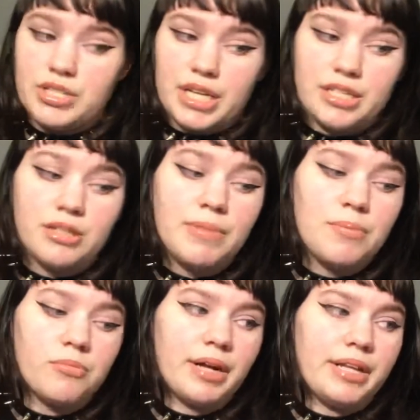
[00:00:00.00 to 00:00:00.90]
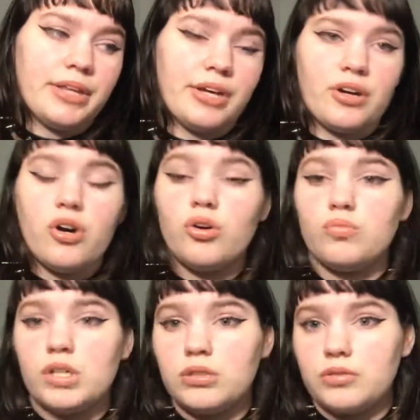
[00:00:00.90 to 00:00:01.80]
And some people might think, oh,
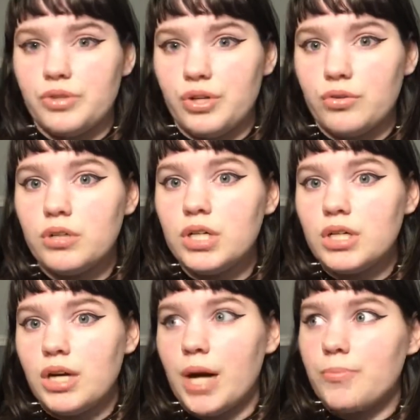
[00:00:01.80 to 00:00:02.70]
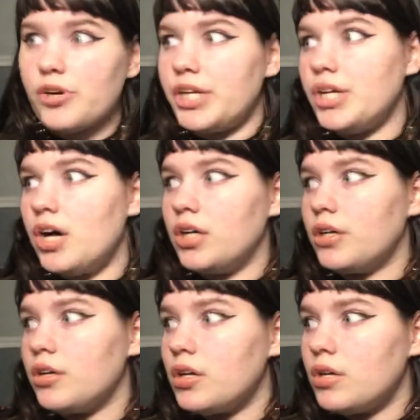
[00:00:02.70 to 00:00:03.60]
well, you know, I'm pretty young,
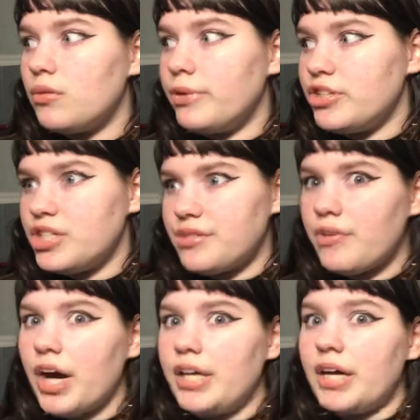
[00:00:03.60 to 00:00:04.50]
which is fine.